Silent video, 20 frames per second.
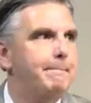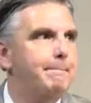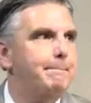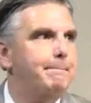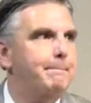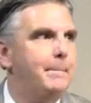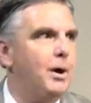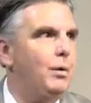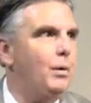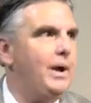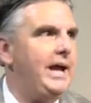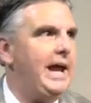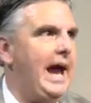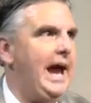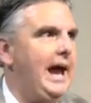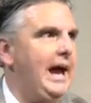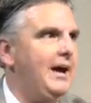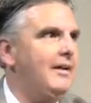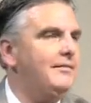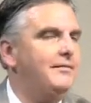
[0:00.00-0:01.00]
But we
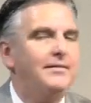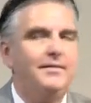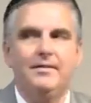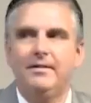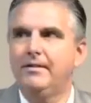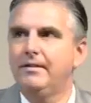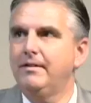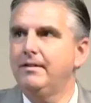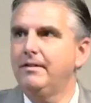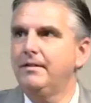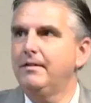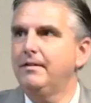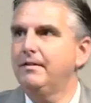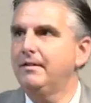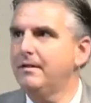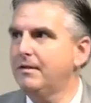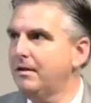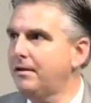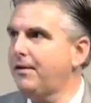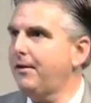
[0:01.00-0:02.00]
have
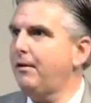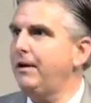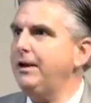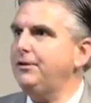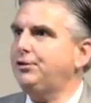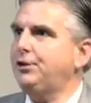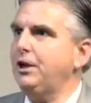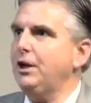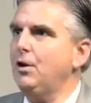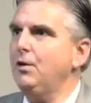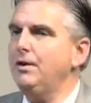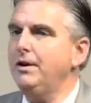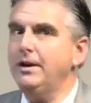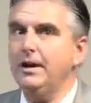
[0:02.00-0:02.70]
three children.